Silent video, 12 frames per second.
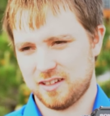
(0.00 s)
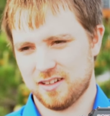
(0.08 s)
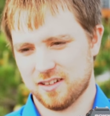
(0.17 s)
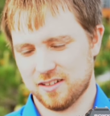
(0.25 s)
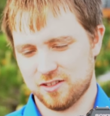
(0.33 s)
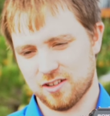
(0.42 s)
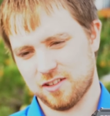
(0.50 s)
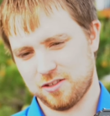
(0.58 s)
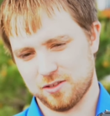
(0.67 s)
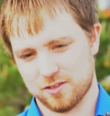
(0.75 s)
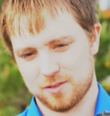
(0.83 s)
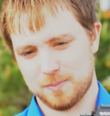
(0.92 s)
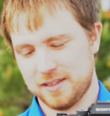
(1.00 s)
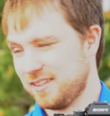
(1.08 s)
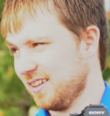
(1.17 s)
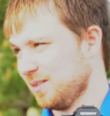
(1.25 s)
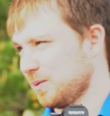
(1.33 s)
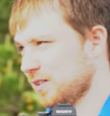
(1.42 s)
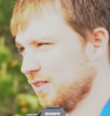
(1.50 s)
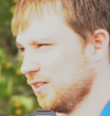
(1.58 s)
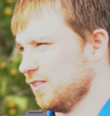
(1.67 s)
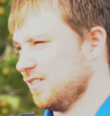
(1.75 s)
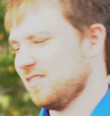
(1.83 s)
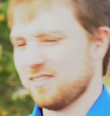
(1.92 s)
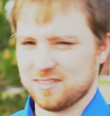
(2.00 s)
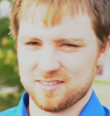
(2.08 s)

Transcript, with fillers: here and John's shooting some BTS. We're gonna learn